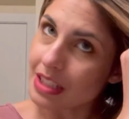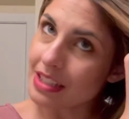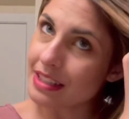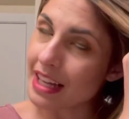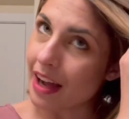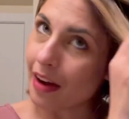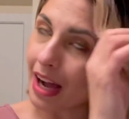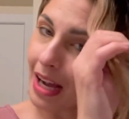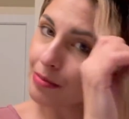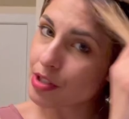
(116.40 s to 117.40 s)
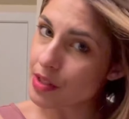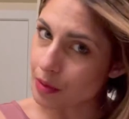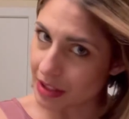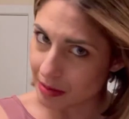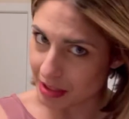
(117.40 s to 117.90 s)
Now, I'm just
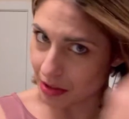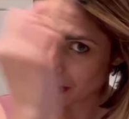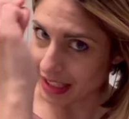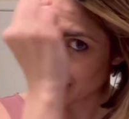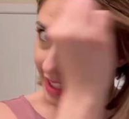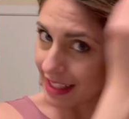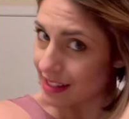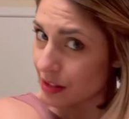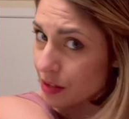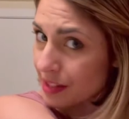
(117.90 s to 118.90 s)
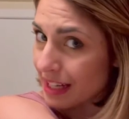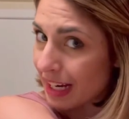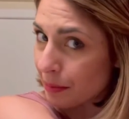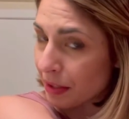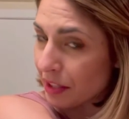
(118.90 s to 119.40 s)
going to be doing a nice little
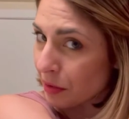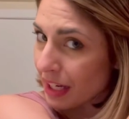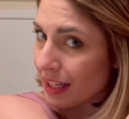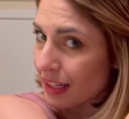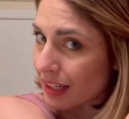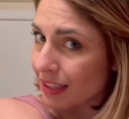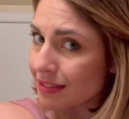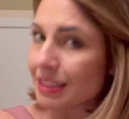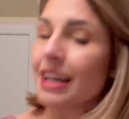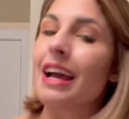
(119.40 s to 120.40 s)
side braid right here.